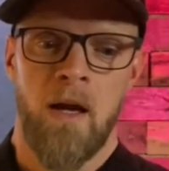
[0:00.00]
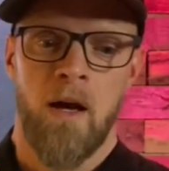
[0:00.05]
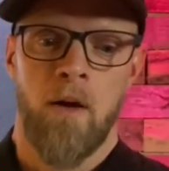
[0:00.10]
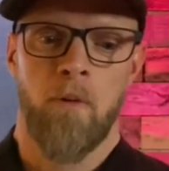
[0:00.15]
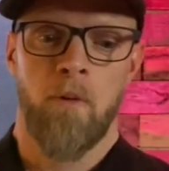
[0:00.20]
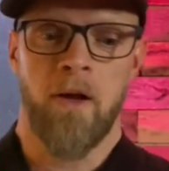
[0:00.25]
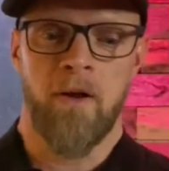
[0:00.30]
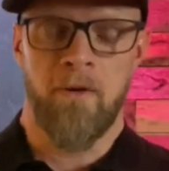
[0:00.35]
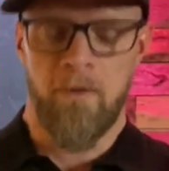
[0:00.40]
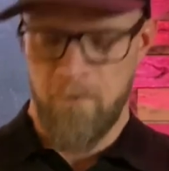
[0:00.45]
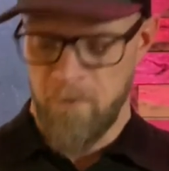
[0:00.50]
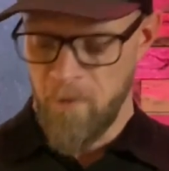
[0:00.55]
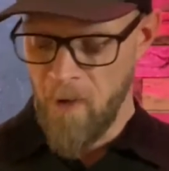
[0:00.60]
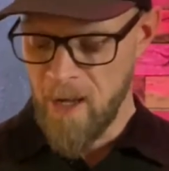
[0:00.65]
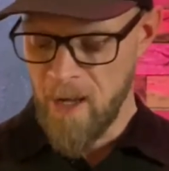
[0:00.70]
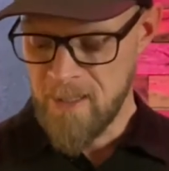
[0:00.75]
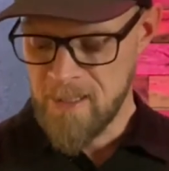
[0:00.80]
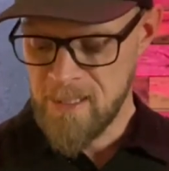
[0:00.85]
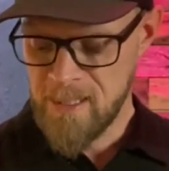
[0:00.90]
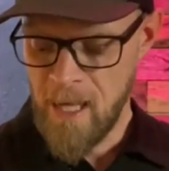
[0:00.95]
We
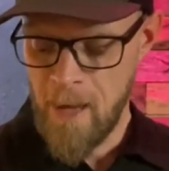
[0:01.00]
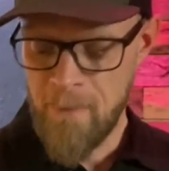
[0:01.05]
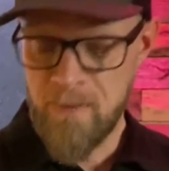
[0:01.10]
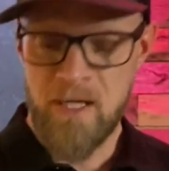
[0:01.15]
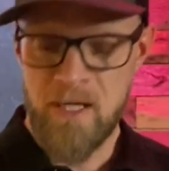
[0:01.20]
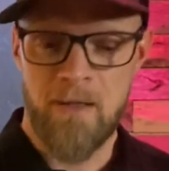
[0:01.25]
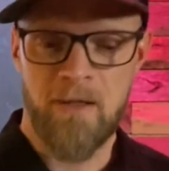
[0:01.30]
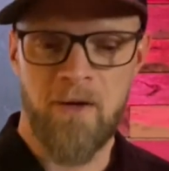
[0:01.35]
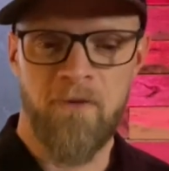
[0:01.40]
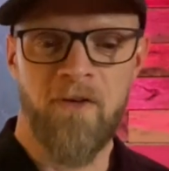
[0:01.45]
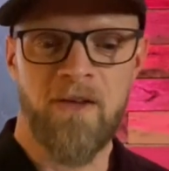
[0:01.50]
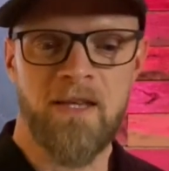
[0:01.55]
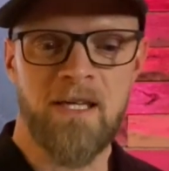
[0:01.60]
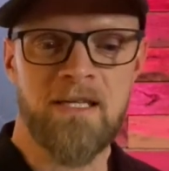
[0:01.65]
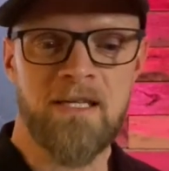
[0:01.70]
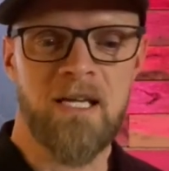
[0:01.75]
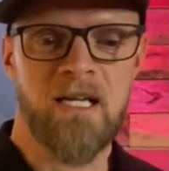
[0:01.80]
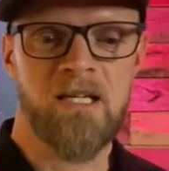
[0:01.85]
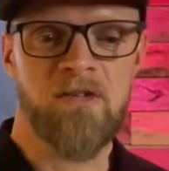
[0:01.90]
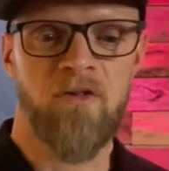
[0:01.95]
find in Psalm chapter
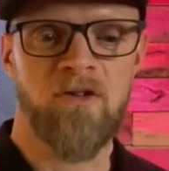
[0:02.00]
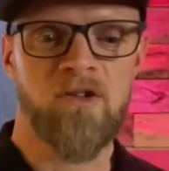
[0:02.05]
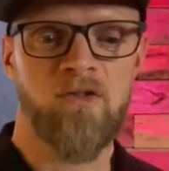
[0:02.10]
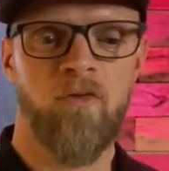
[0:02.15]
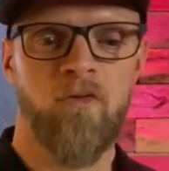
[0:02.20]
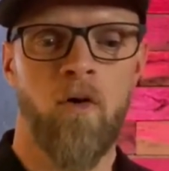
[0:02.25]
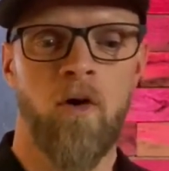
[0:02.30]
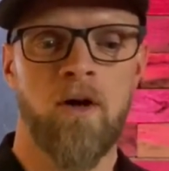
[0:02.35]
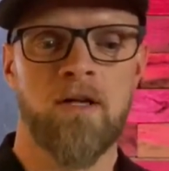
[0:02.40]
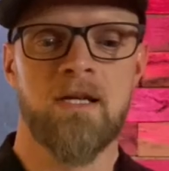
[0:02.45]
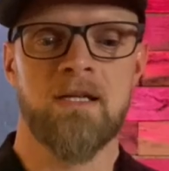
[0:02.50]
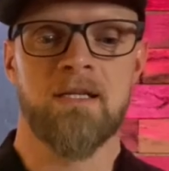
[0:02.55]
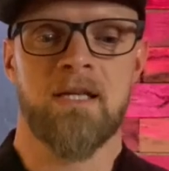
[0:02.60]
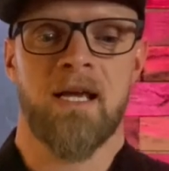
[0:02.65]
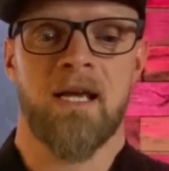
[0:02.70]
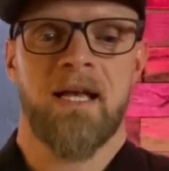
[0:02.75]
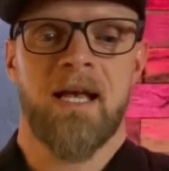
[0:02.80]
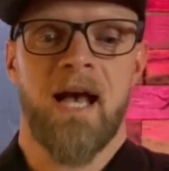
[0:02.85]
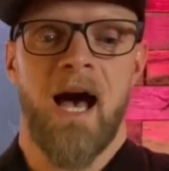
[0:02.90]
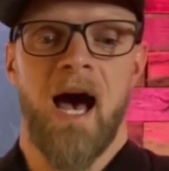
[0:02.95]
56, verse 4, it says,
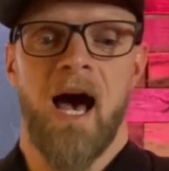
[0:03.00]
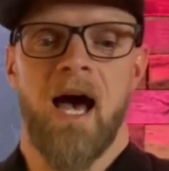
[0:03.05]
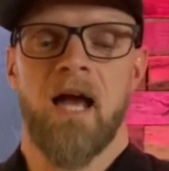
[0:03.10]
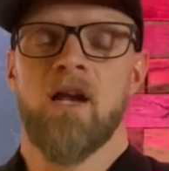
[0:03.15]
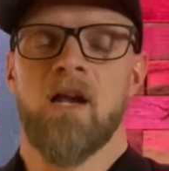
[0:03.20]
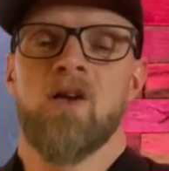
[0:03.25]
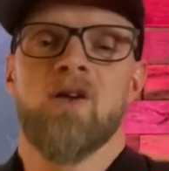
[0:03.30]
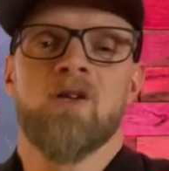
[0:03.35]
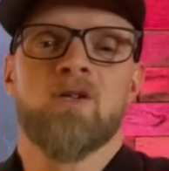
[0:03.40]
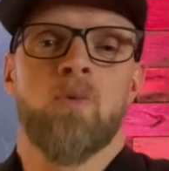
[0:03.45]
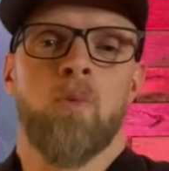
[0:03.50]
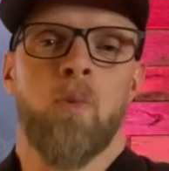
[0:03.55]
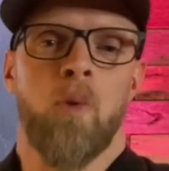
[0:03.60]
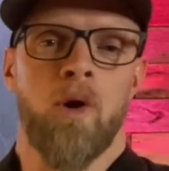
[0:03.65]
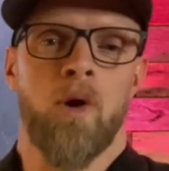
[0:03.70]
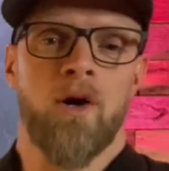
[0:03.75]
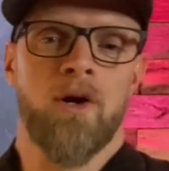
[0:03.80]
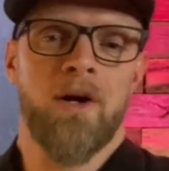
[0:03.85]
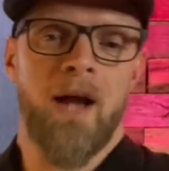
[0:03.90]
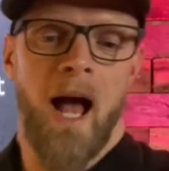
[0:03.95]
"In God, his
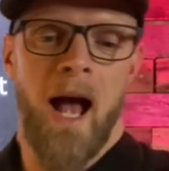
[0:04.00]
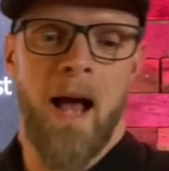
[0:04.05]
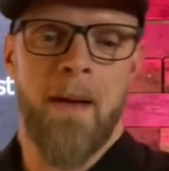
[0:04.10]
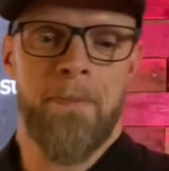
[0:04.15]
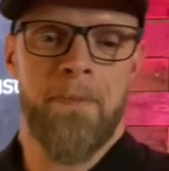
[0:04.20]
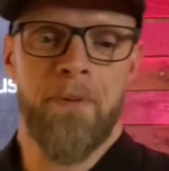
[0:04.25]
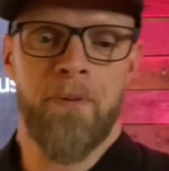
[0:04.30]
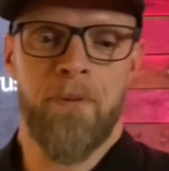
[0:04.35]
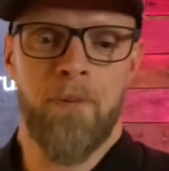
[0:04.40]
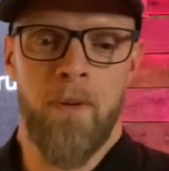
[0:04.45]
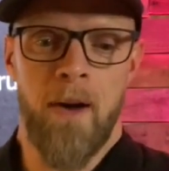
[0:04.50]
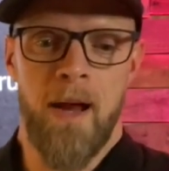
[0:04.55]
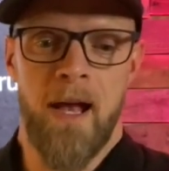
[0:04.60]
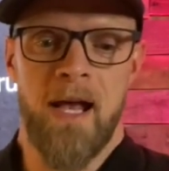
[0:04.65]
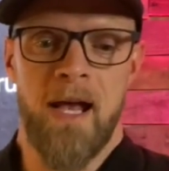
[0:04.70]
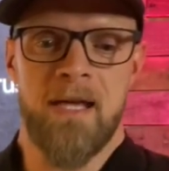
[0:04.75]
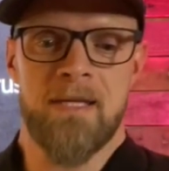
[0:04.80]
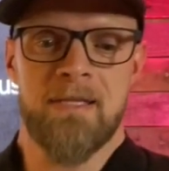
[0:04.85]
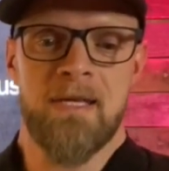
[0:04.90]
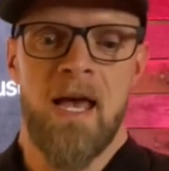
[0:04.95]
word I
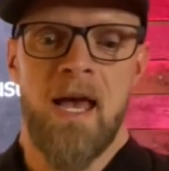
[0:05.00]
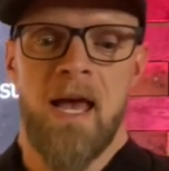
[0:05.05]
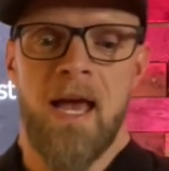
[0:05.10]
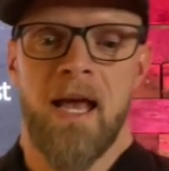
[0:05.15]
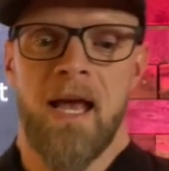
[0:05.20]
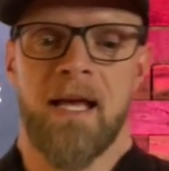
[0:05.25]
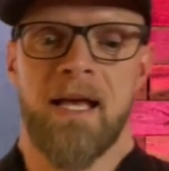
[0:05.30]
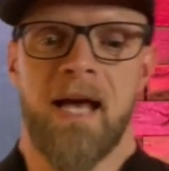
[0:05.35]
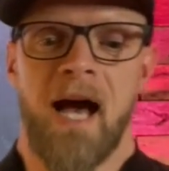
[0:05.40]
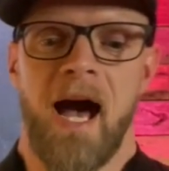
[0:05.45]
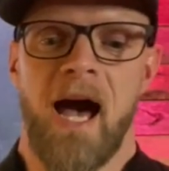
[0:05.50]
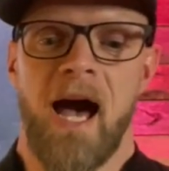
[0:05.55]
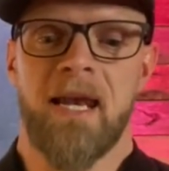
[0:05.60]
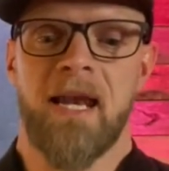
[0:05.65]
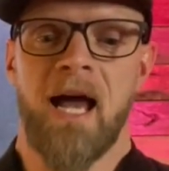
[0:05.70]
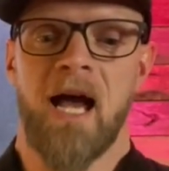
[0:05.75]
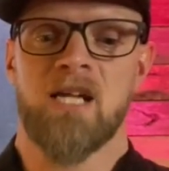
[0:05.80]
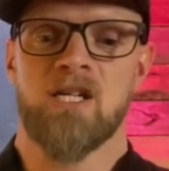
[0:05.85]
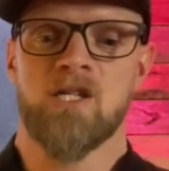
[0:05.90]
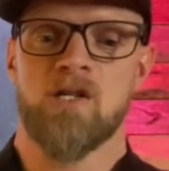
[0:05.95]
praise, and God
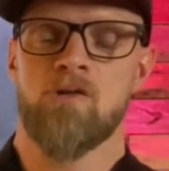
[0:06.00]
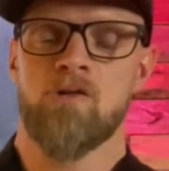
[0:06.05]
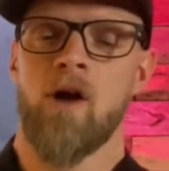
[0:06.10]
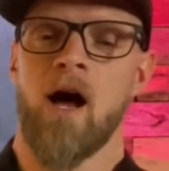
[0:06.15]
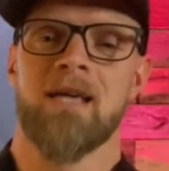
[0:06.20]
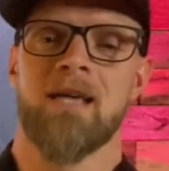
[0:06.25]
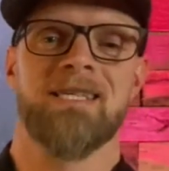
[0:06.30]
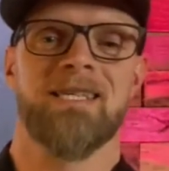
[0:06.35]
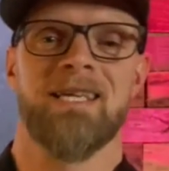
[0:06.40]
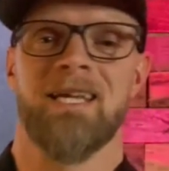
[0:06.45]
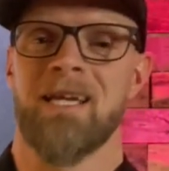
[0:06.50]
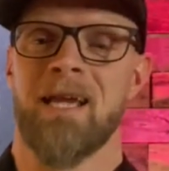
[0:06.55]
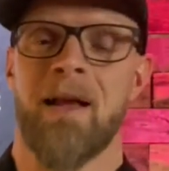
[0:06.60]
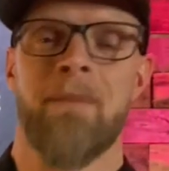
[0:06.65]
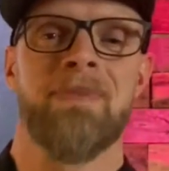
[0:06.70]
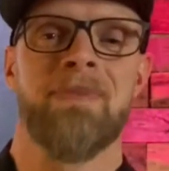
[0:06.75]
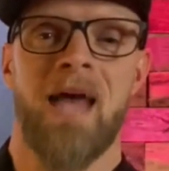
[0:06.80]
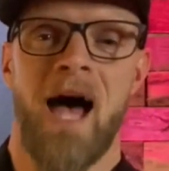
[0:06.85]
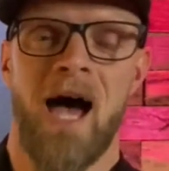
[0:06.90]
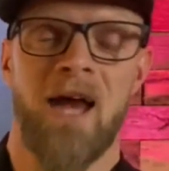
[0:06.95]
I trust, and
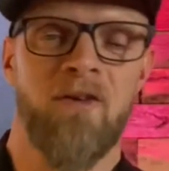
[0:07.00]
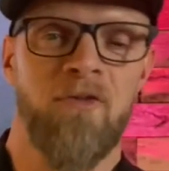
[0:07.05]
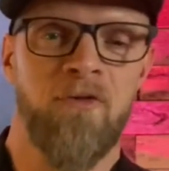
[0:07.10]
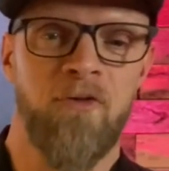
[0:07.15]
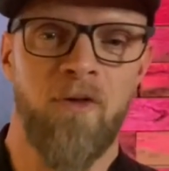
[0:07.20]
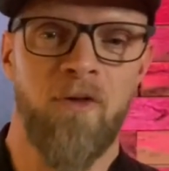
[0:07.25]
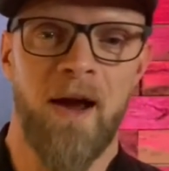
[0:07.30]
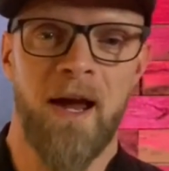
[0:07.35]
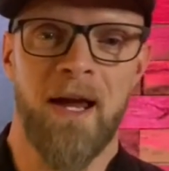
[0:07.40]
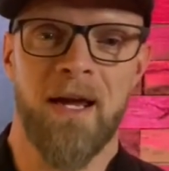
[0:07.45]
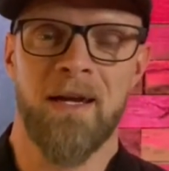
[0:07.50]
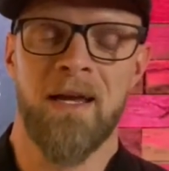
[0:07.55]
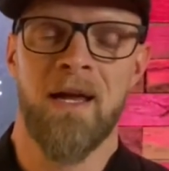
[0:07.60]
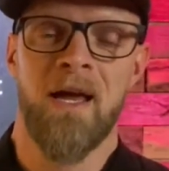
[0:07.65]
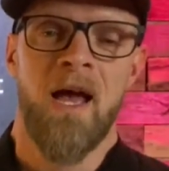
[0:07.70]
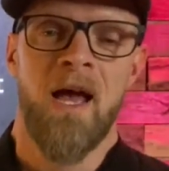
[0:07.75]
am not afraid."